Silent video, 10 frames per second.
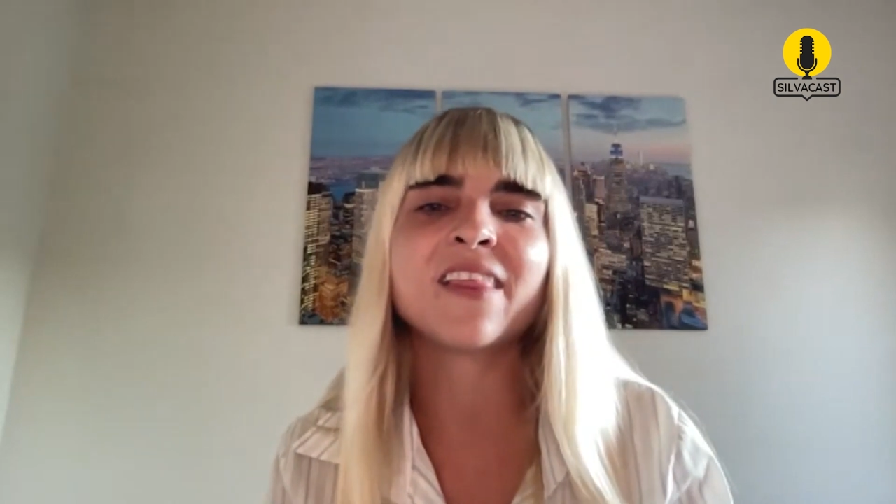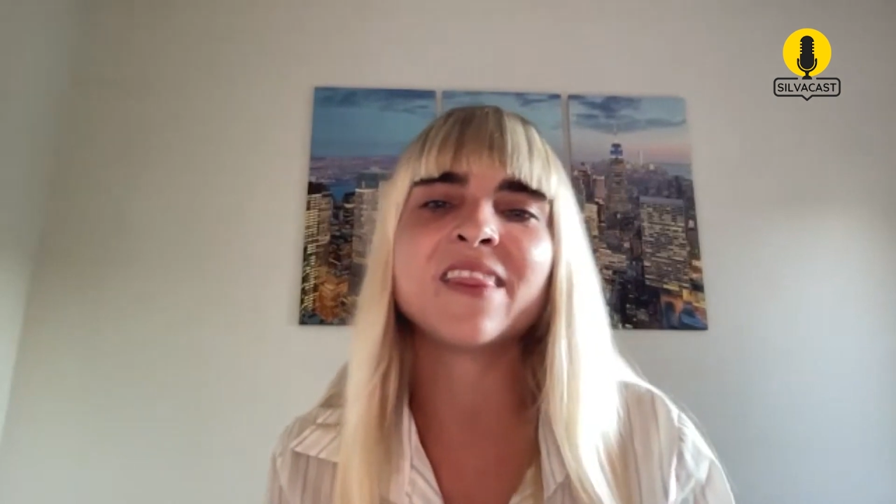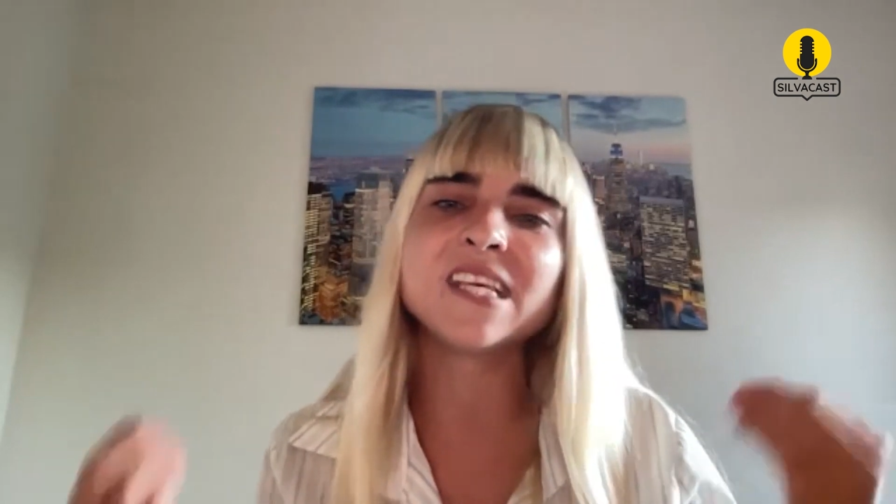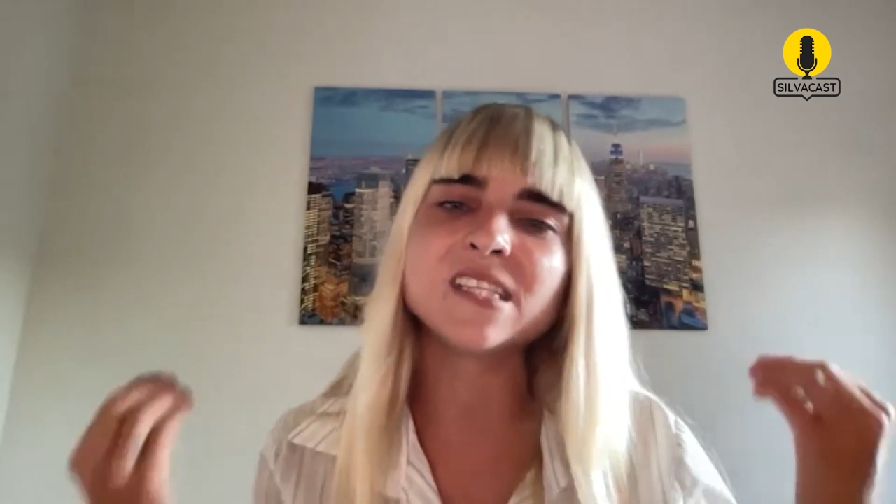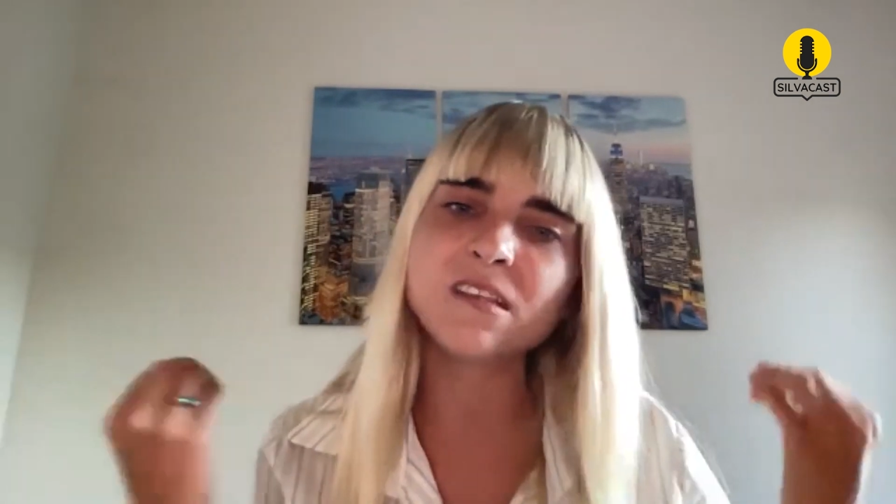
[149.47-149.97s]

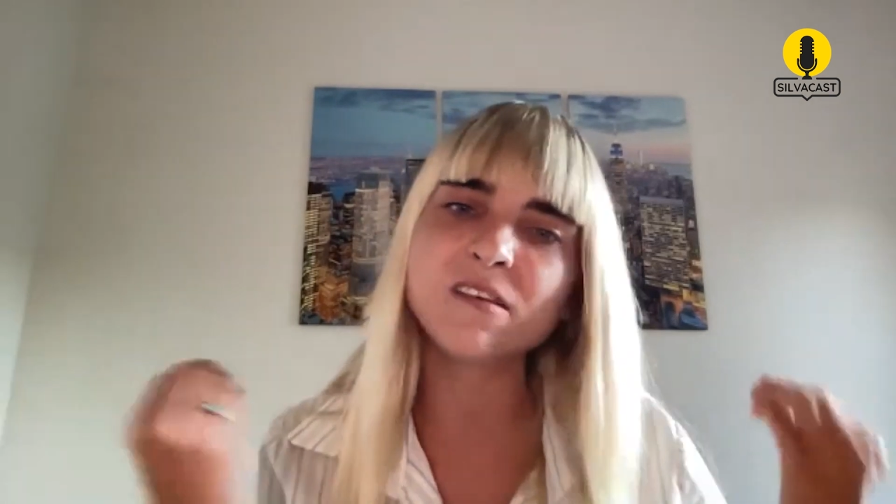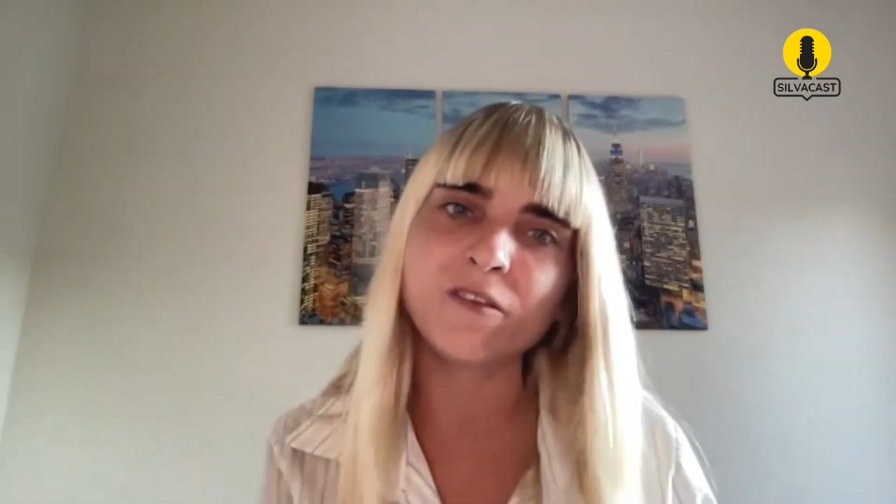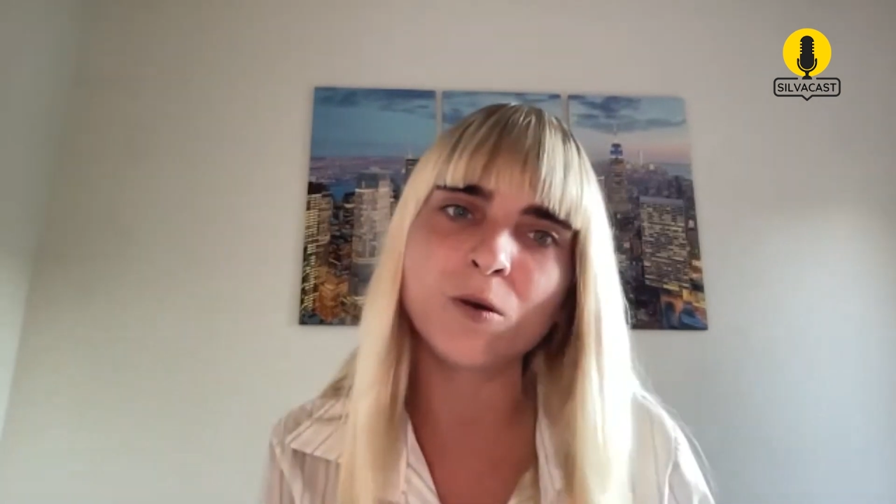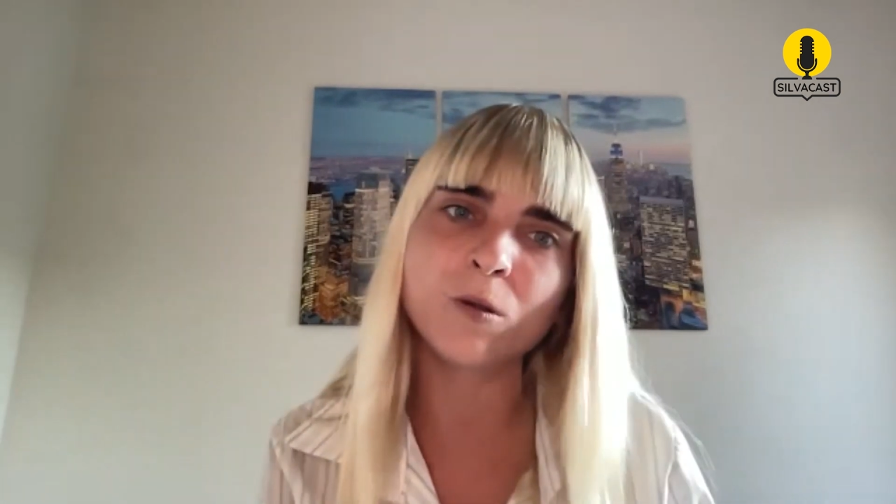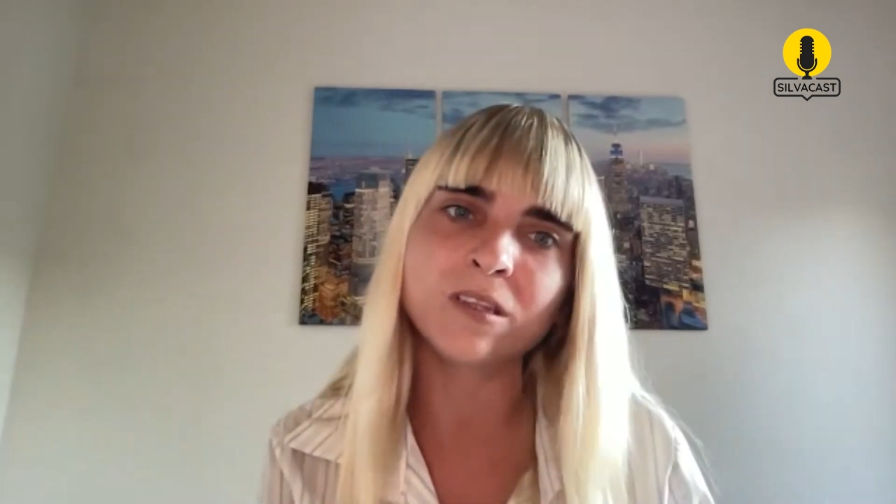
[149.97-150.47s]
these
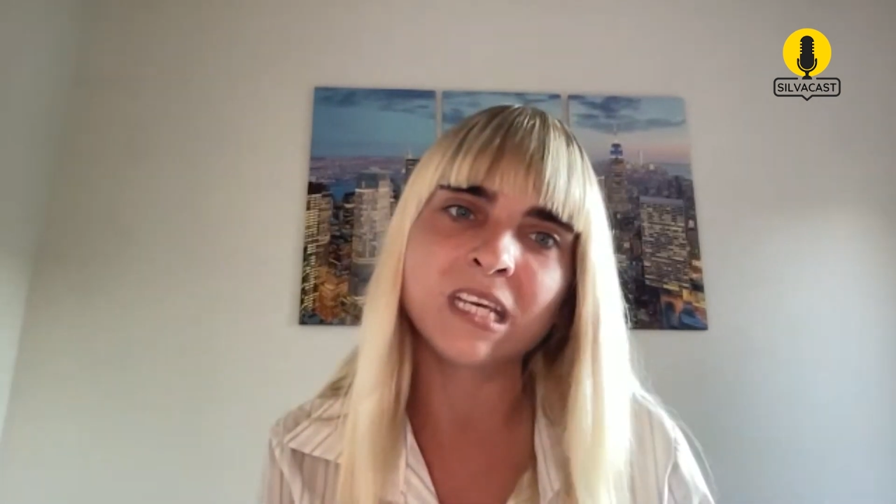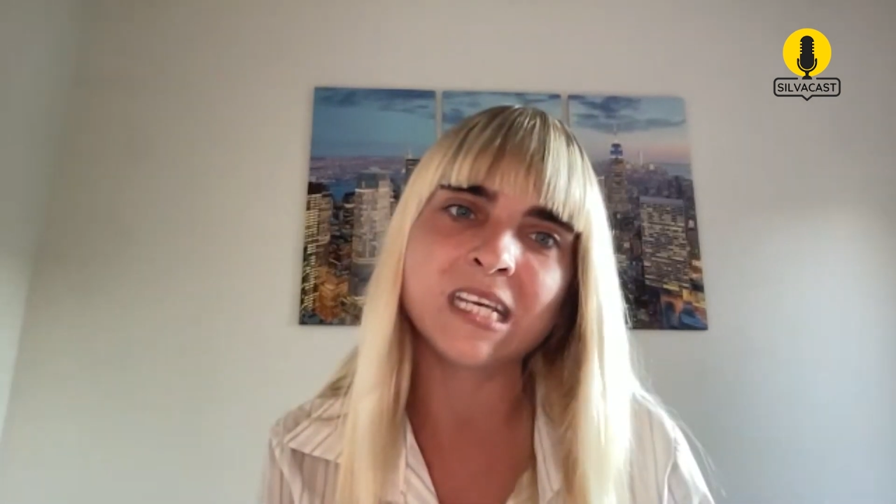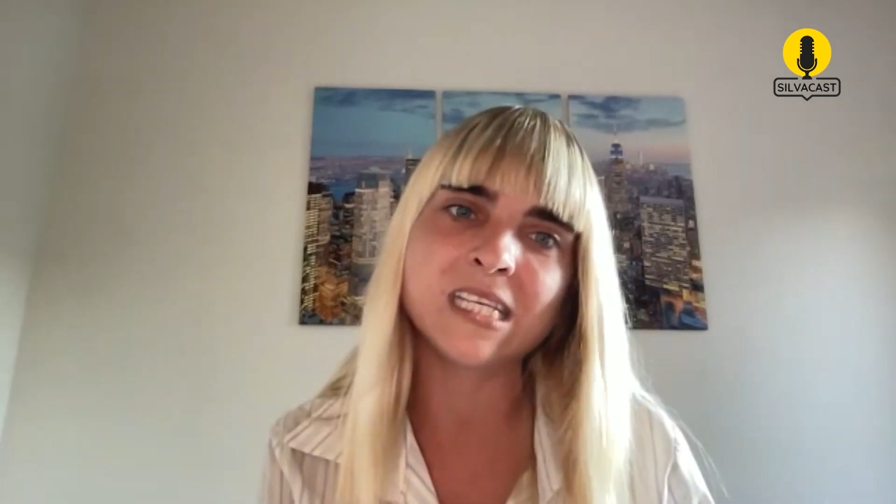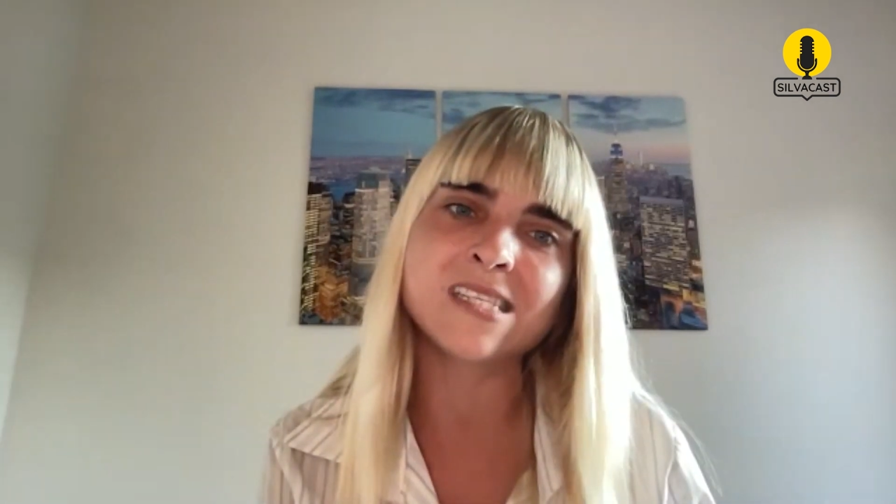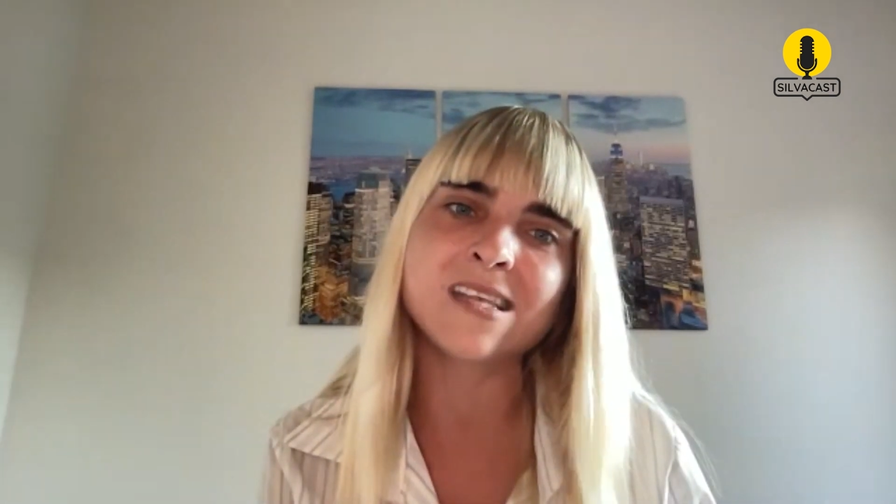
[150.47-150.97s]
difficulties